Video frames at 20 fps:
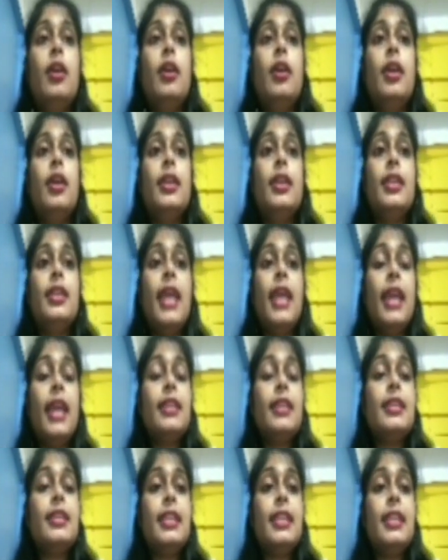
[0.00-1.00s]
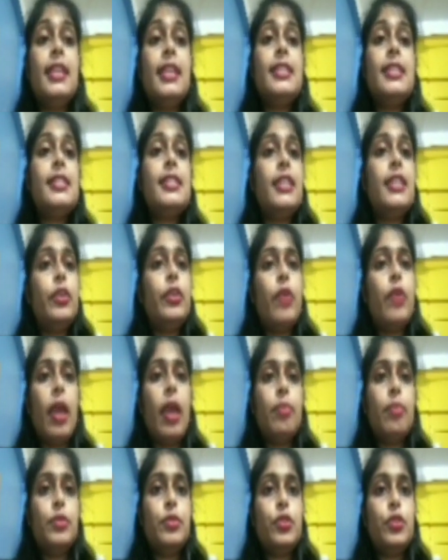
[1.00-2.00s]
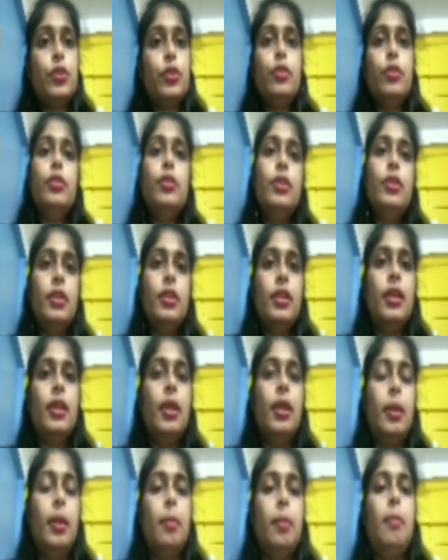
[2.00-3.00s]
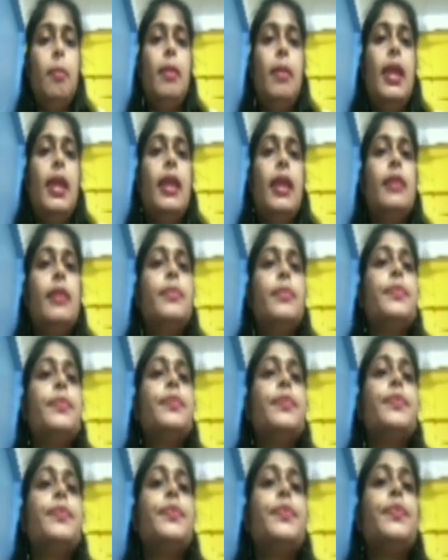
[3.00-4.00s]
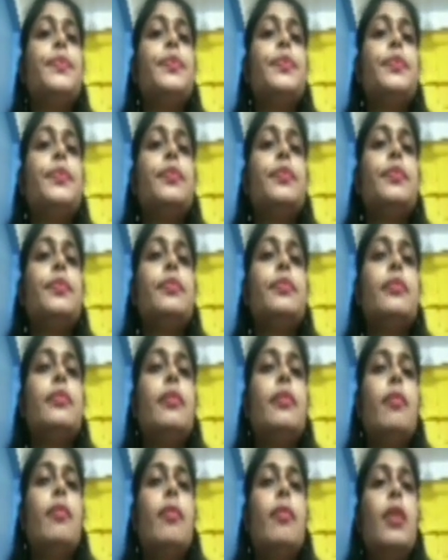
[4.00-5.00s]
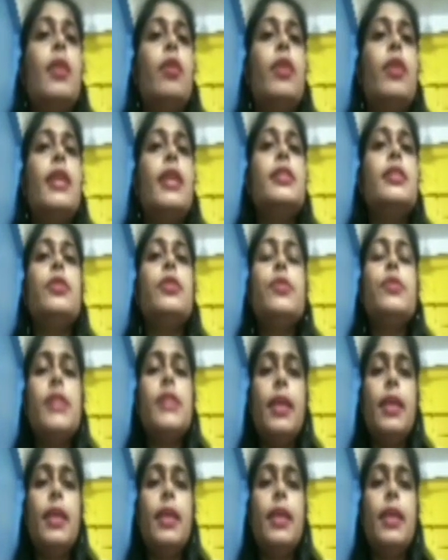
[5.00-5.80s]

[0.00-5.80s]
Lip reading: That list you have to make. Now next you see.